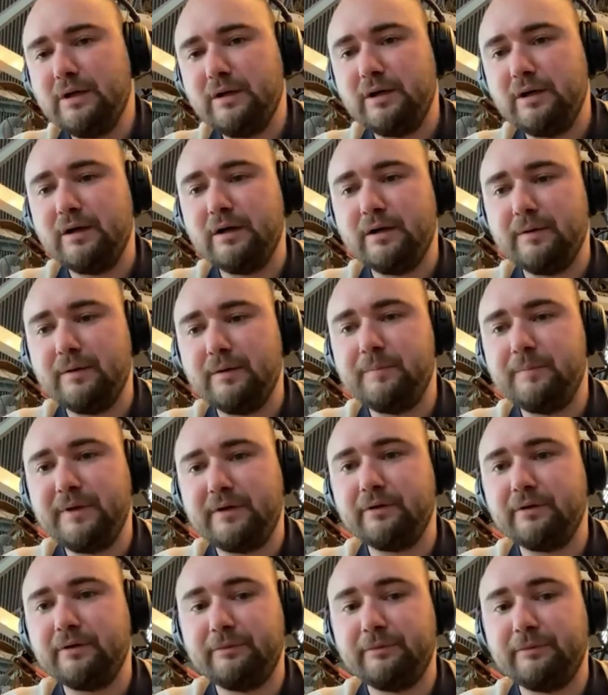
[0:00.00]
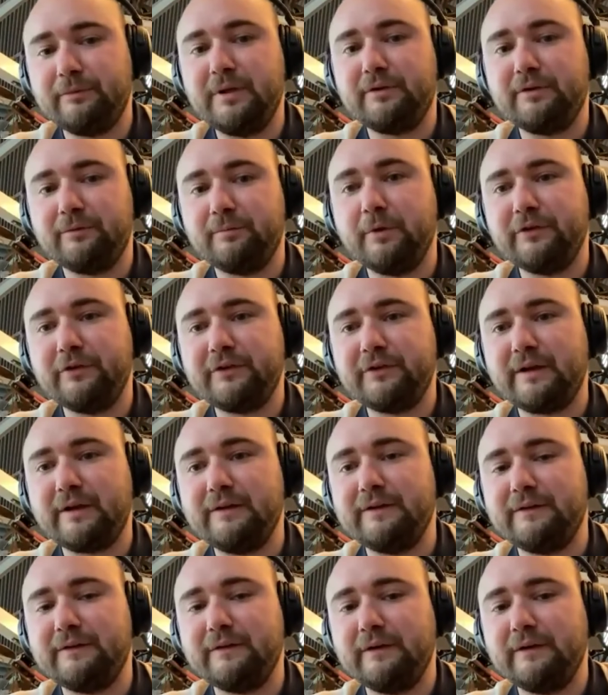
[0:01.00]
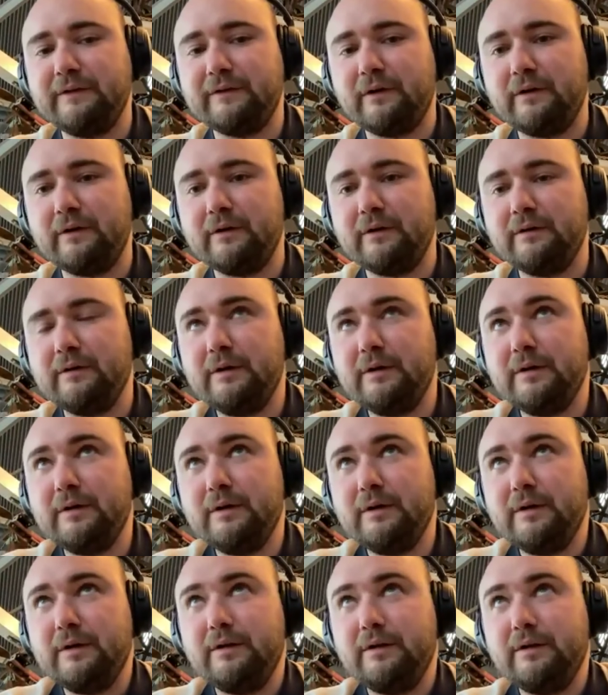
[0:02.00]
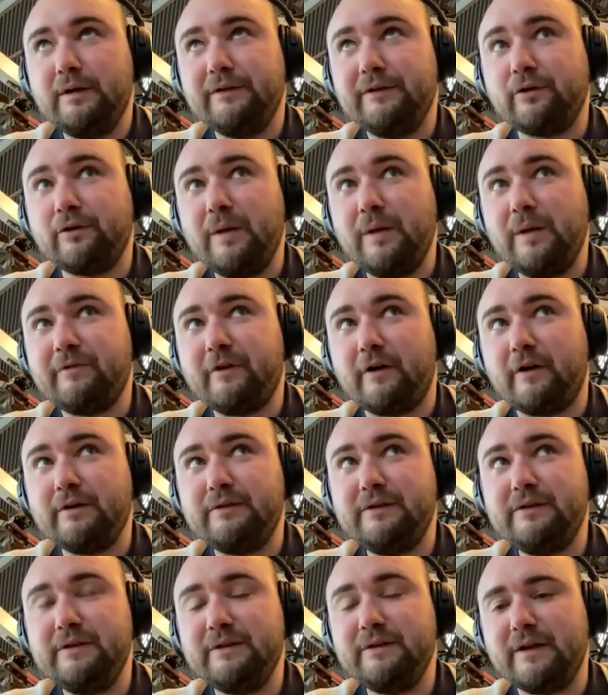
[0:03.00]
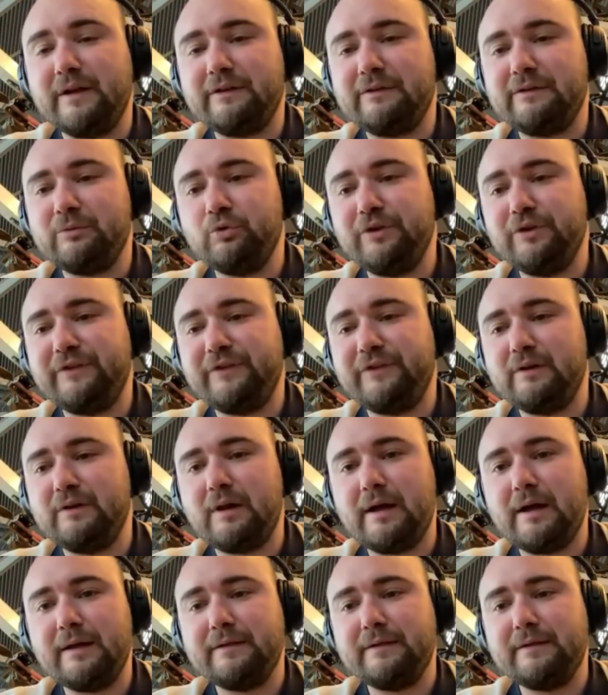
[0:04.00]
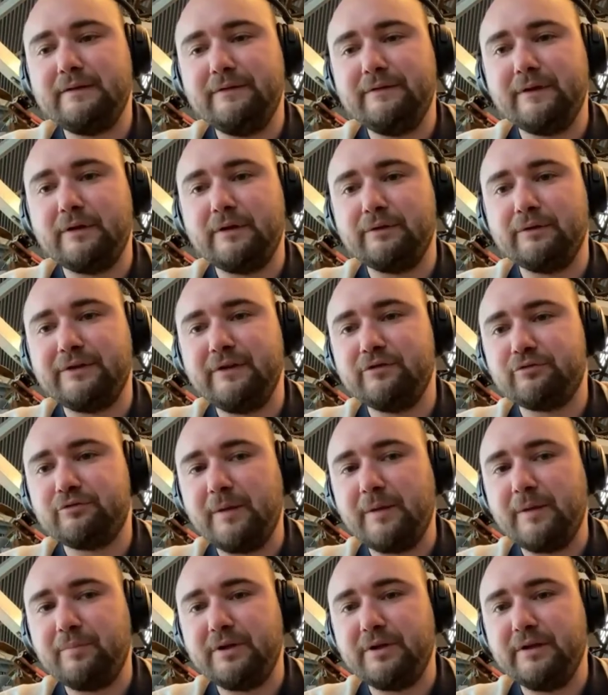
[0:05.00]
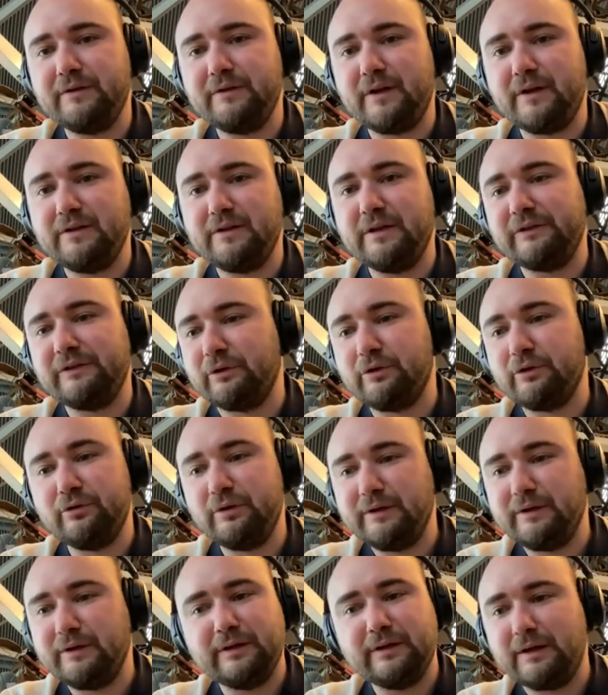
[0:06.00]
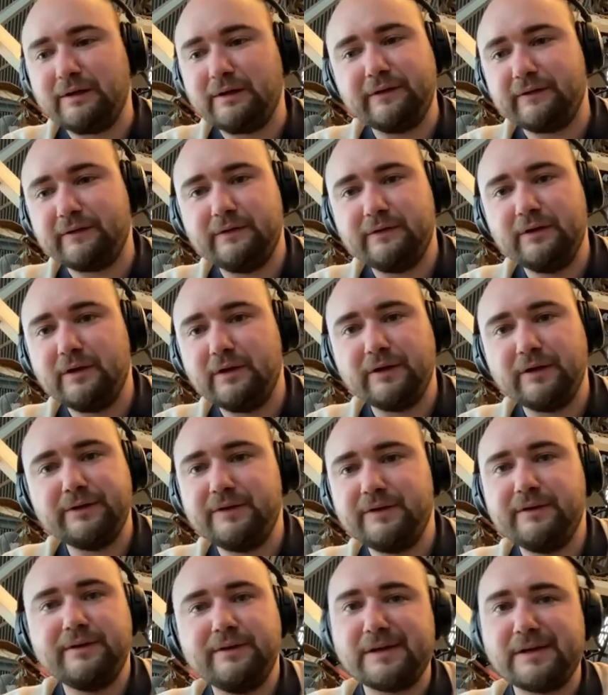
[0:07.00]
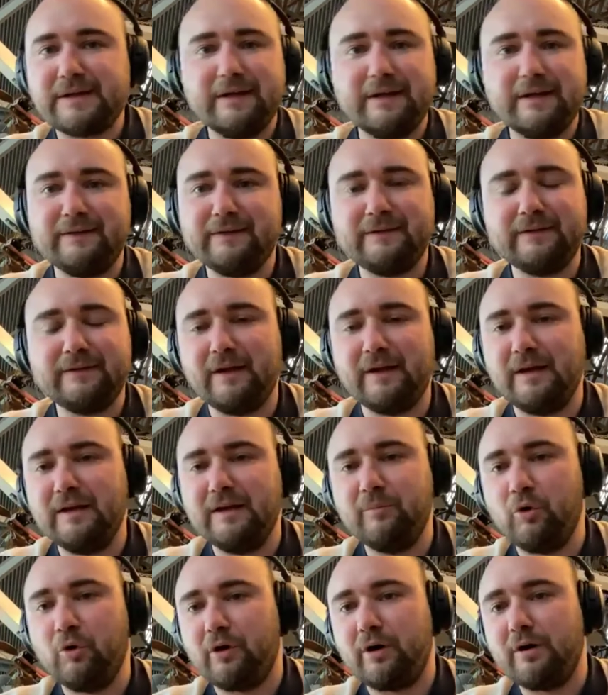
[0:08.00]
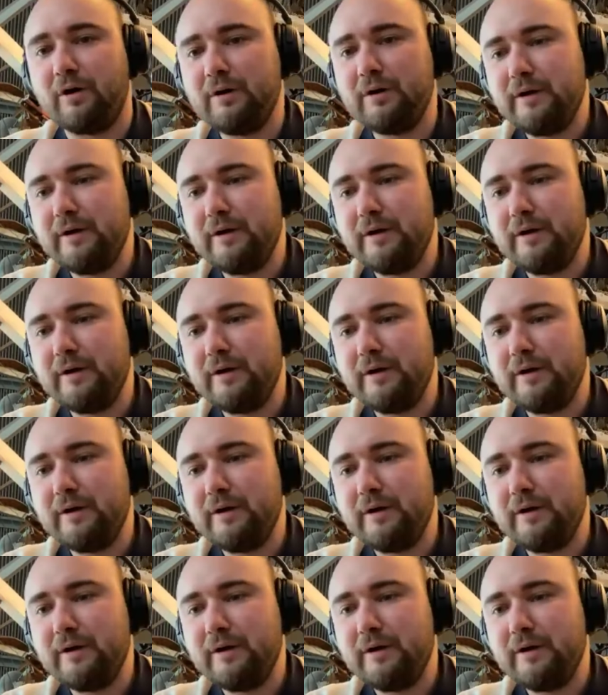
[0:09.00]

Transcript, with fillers: uh, because because Muscat is is a is a great variety that we still had difficulties ripening 10 years ago, and that is not the case anymore.